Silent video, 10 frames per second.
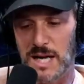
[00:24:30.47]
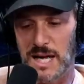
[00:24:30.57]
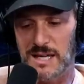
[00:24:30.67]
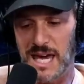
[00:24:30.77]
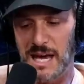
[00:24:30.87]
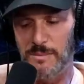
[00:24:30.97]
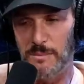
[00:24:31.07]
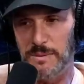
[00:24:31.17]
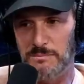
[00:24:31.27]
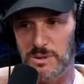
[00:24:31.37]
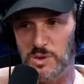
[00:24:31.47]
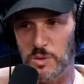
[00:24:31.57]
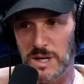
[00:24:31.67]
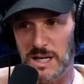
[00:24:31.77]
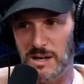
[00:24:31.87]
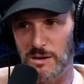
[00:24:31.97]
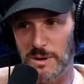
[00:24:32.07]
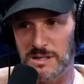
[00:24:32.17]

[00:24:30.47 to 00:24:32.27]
It came up in between all my